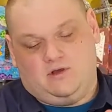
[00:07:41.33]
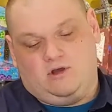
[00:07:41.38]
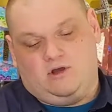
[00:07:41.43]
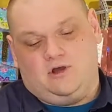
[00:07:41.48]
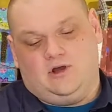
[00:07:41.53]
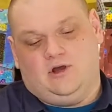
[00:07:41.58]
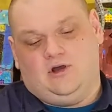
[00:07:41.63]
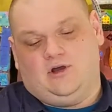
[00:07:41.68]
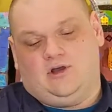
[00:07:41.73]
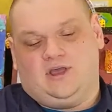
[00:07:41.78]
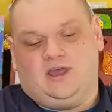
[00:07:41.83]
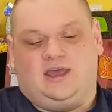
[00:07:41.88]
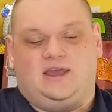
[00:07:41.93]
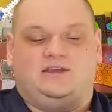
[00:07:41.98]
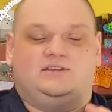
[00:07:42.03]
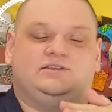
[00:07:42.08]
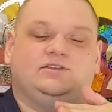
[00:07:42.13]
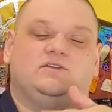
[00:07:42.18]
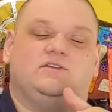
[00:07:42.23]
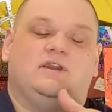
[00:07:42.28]
Okay,
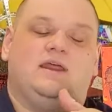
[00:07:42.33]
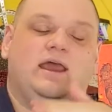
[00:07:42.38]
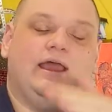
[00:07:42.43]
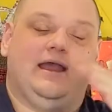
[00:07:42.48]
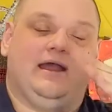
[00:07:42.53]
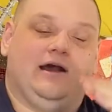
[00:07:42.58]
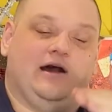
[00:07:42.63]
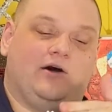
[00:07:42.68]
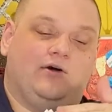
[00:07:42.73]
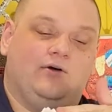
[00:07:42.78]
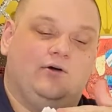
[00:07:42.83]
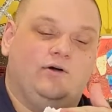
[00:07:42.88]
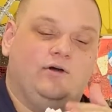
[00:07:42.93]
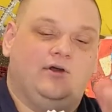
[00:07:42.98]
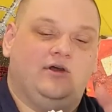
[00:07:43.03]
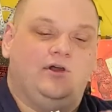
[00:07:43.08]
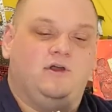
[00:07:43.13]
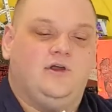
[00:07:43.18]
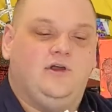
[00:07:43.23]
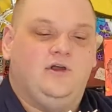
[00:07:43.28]
so now
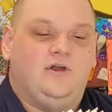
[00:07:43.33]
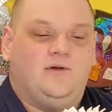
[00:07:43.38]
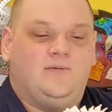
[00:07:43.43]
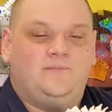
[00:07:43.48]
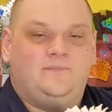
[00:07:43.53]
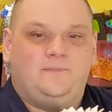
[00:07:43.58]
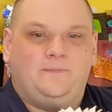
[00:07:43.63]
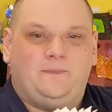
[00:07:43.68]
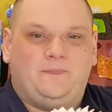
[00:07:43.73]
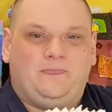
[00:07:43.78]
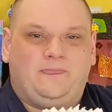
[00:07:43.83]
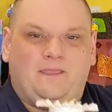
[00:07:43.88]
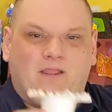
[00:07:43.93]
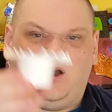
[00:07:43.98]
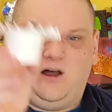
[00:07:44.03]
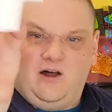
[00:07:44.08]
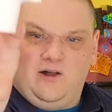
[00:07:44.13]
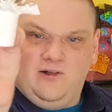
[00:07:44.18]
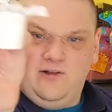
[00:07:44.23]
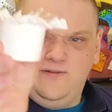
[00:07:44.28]

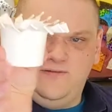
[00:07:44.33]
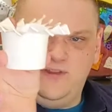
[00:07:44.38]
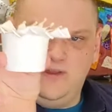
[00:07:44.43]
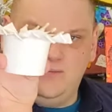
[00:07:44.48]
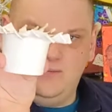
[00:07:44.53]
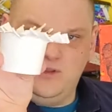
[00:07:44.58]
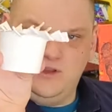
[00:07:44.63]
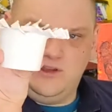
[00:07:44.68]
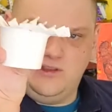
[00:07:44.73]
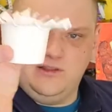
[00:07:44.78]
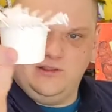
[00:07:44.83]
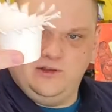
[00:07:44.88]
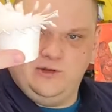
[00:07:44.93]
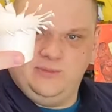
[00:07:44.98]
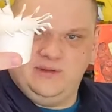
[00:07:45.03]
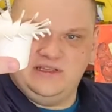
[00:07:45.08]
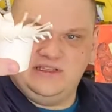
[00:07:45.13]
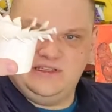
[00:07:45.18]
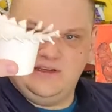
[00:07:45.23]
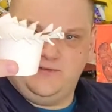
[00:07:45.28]
all of them look a little
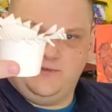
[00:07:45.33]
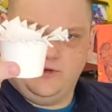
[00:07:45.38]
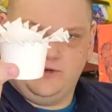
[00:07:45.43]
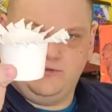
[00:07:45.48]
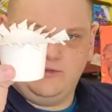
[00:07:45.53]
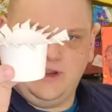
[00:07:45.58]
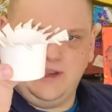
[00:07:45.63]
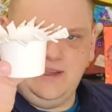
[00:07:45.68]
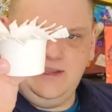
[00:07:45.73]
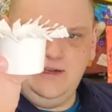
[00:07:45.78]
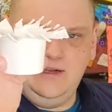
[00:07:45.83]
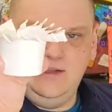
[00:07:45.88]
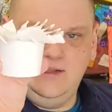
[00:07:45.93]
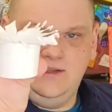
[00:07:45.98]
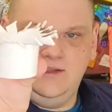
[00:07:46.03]
bit different, right?